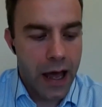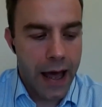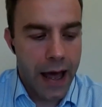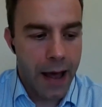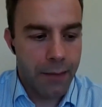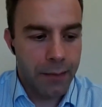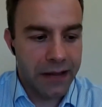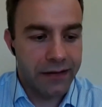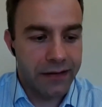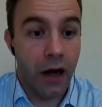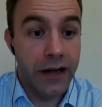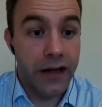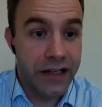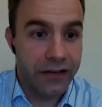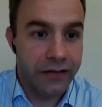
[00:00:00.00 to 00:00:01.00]
And that's
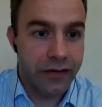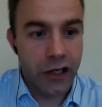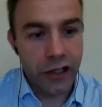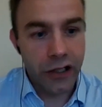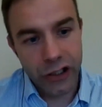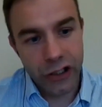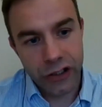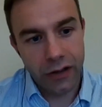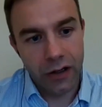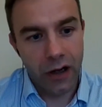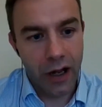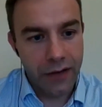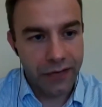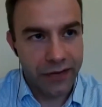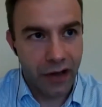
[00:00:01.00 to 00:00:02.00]
IT search,
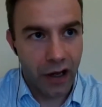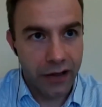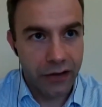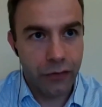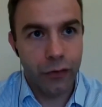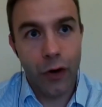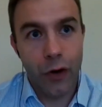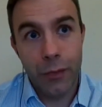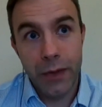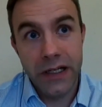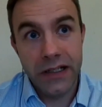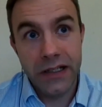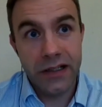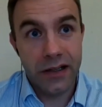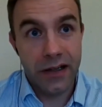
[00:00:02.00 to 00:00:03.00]
life science
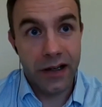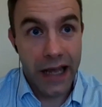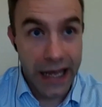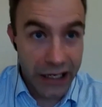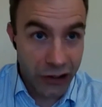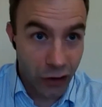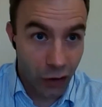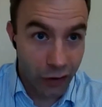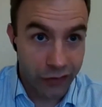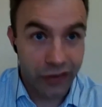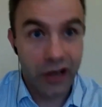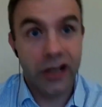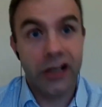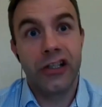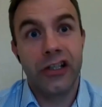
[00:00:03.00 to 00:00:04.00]
recruitment, HR
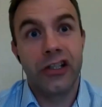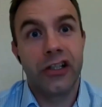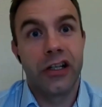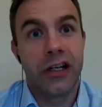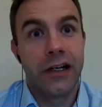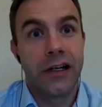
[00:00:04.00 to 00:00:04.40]
search,